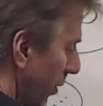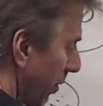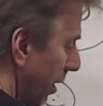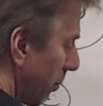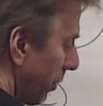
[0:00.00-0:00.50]
would
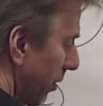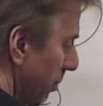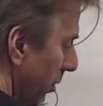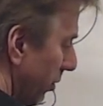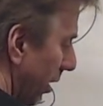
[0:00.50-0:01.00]
then put the
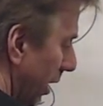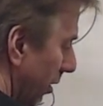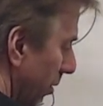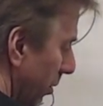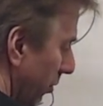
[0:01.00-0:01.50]
music into
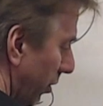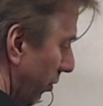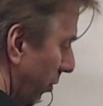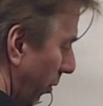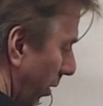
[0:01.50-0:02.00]
the music
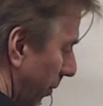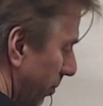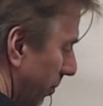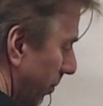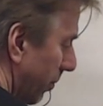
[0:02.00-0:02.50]
store.
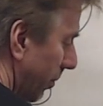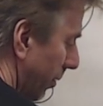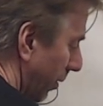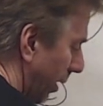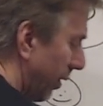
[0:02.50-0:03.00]

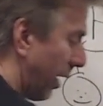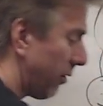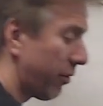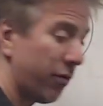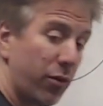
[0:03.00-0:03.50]
Right?
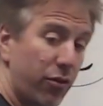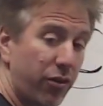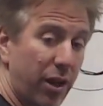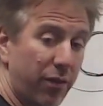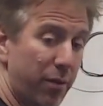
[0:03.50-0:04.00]
That's the food chain of the